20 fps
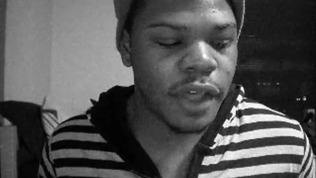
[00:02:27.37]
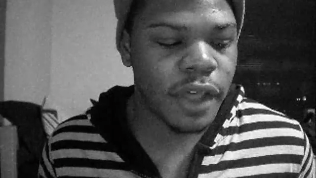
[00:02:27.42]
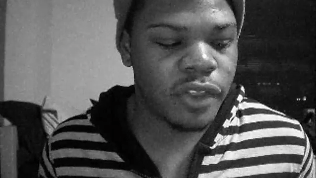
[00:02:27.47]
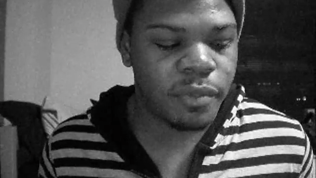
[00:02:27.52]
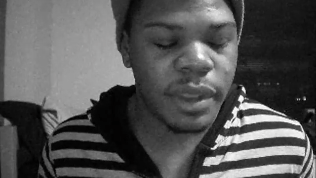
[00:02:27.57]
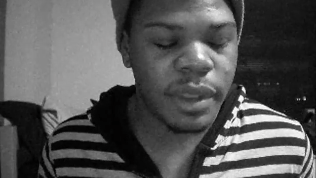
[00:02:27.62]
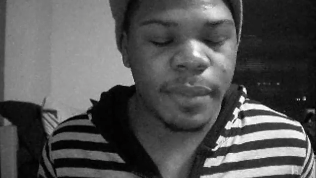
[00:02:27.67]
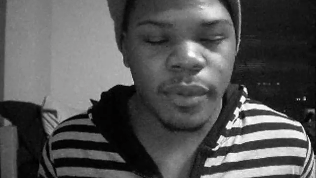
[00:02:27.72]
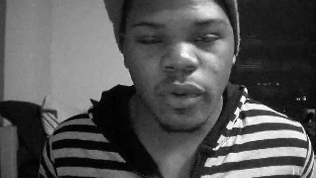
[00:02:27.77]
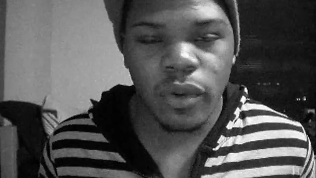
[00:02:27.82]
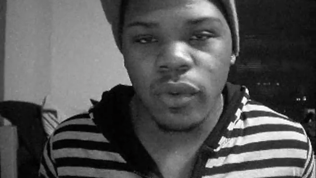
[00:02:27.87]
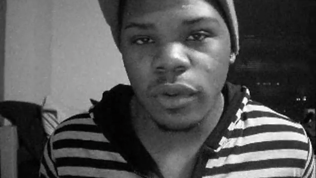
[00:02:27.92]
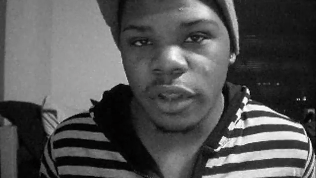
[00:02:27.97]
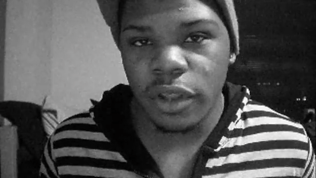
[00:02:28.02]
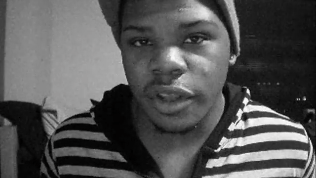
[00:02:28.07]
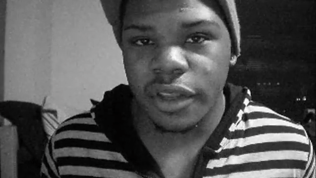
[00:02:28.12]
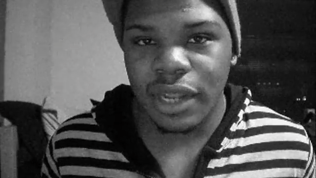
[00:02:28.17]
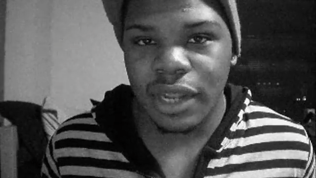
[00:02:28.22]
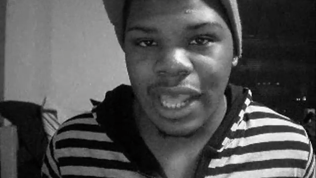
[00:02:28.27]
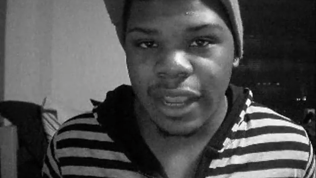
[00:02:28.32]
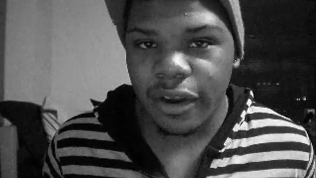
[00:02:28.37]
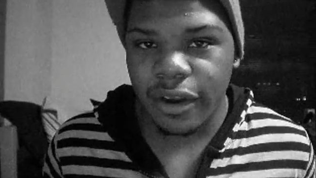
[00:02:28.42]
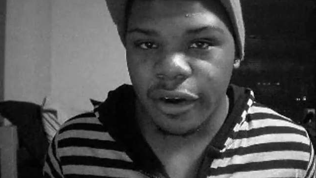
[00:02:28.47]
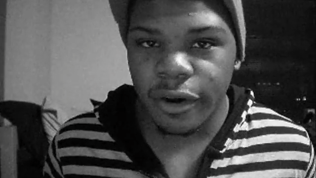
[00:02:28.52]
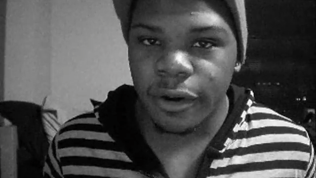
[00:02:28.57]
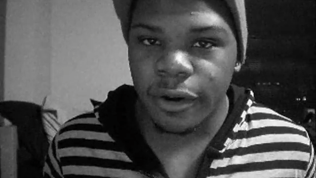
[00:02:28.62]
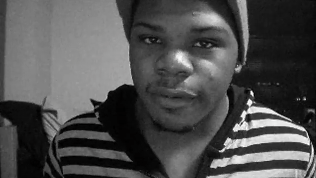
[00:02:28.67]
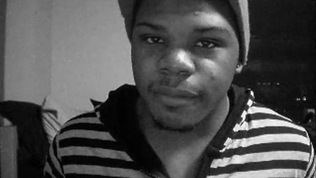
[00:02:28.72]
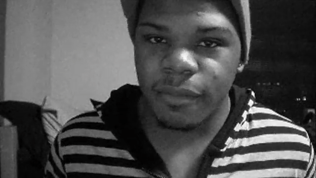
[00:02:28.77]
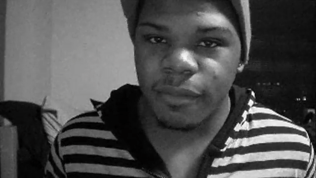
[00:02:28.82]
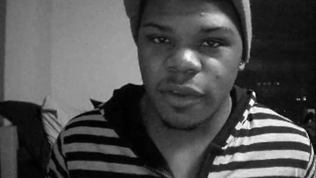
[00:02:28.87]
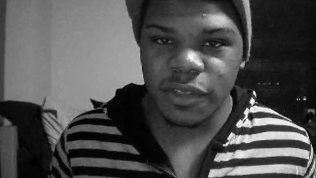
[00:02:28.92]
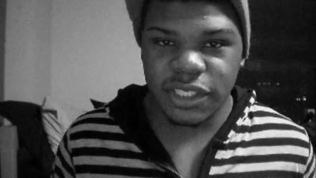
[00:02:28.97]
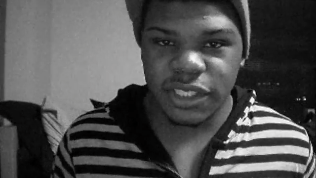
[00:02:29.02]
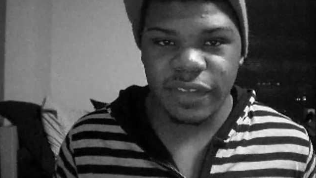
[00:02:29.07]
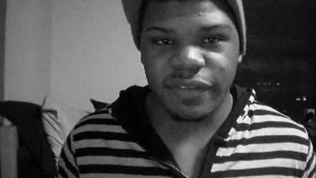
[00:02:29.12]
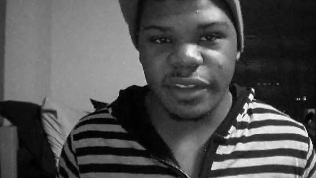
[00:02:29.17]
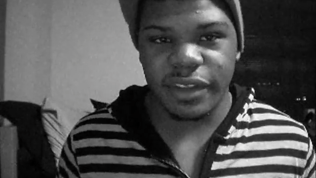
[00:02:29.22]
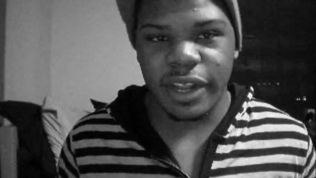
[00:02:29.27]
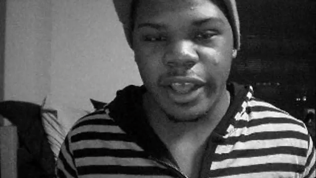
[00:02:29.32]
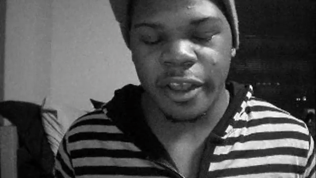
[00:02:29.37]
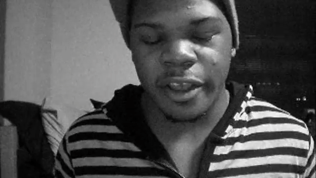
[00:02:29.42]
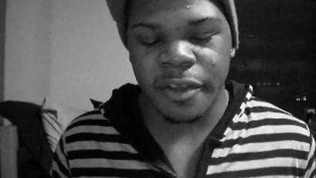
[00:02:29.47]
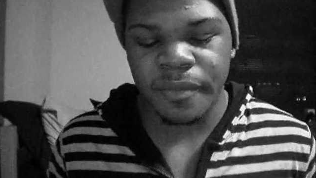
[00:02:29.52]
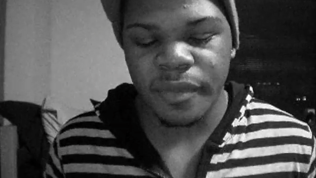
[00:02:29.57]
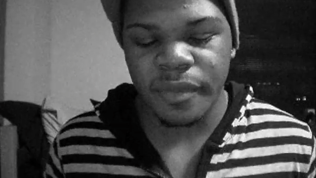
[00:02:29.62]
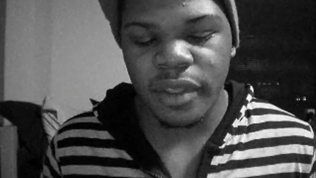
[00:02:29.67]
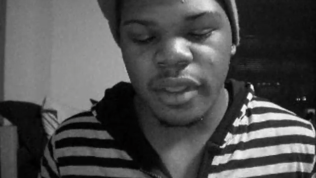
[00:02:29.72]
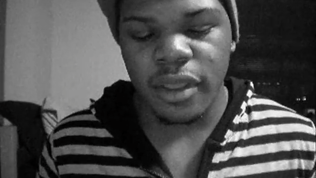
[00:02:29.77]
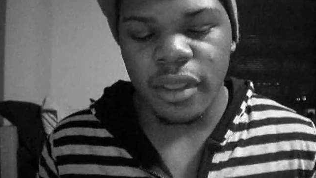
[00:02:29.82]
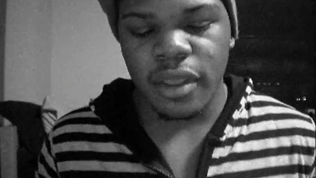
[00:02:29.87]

other people who look like her most of the time.